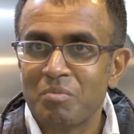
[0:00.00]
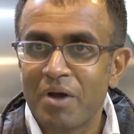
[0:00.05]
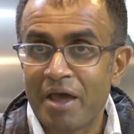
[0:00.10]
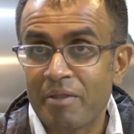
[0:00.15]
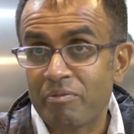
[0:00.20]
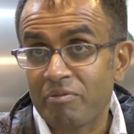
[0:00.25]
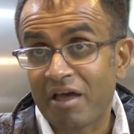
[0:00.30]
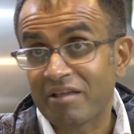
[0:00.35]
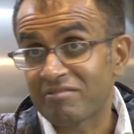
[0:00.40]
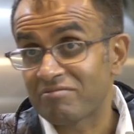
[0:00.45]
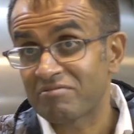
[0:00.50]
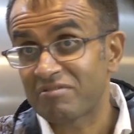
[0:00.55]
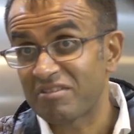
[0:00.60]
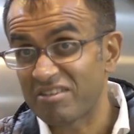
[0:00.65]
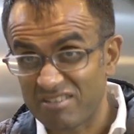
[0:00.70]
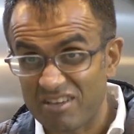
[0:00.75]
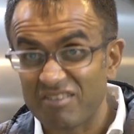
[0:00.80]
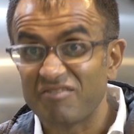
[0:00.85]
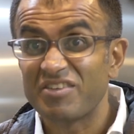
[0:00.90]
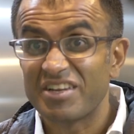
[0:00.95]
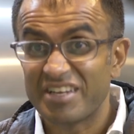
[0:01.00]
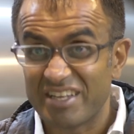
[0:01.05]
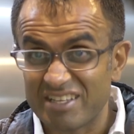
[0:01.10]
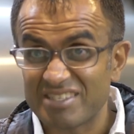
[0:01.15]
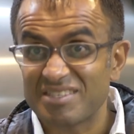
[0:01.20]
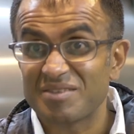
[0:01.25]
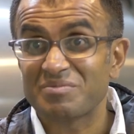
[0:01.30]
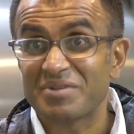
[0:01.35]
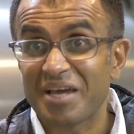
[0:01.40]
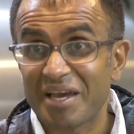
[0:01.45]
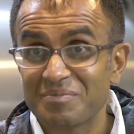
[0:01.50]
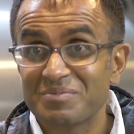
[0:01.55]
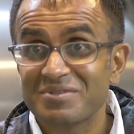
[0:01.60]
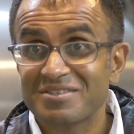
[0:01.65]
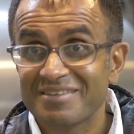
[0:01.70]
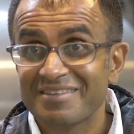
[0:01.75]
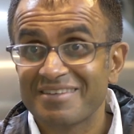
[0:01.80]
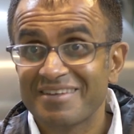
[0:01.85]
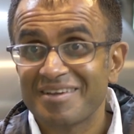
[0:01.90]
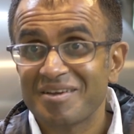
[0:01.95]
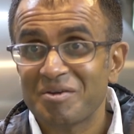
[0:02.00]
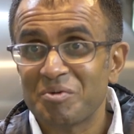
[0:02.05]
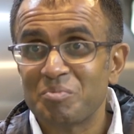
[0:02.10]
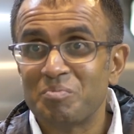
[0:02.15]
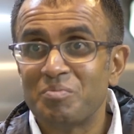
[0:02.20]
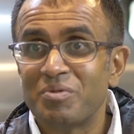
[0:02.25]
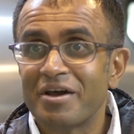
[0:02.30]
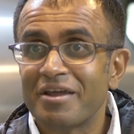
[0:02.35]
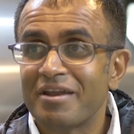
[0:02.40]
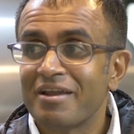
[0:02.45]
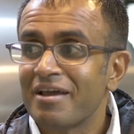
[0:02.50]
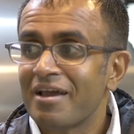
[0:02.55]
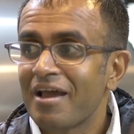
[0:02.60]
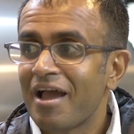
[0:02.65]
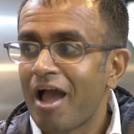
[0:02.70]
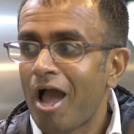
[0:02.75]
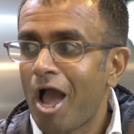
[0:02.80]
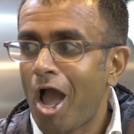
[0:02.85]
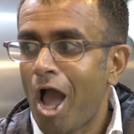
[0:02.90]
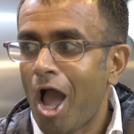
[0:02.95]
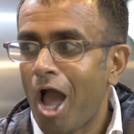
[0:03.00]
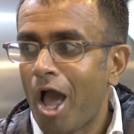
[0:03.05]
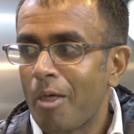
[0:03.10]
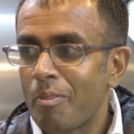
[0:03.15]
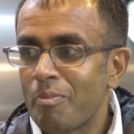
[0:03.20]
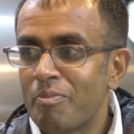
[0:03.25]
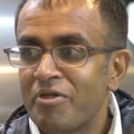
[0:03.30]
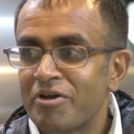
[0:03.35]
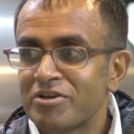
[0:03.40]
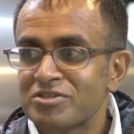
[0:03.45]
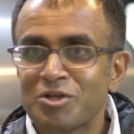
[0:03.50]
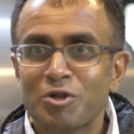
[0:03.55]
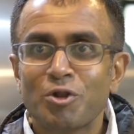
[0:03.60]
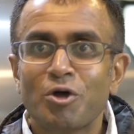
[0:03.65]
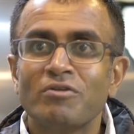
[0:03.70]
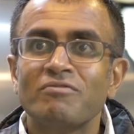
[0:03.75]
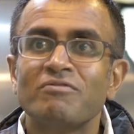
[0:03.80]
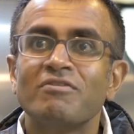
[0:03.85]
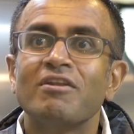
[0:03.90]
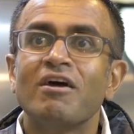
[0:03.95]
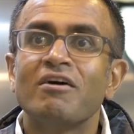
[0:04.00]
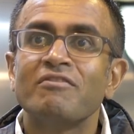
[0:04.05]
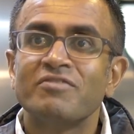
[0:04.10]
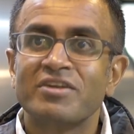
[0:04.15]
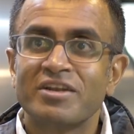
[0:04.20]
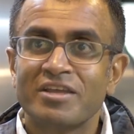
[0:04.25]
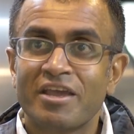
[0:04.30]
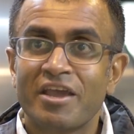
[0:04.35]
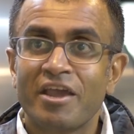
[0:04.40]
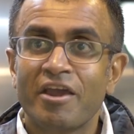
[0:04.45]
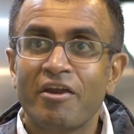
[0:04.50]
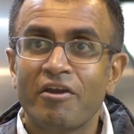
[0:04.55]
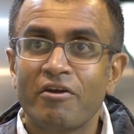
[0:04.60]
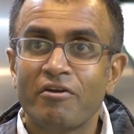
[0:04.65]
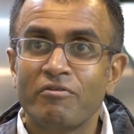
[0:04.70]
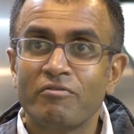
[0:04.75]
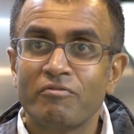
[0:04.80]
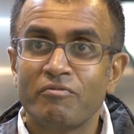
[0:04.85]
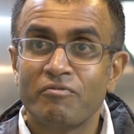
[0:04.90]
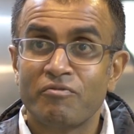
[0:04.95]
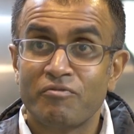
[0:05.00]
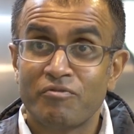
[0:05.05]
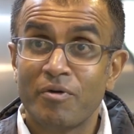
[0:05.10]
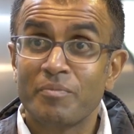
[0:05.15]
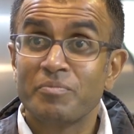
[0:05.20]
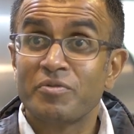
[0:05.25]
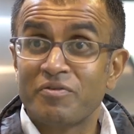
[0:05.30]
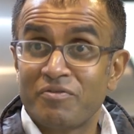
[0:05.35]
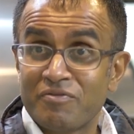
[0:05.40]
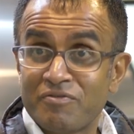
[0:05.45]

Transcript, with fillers: And that is convenient sometimes. But there's a lot of love and care from the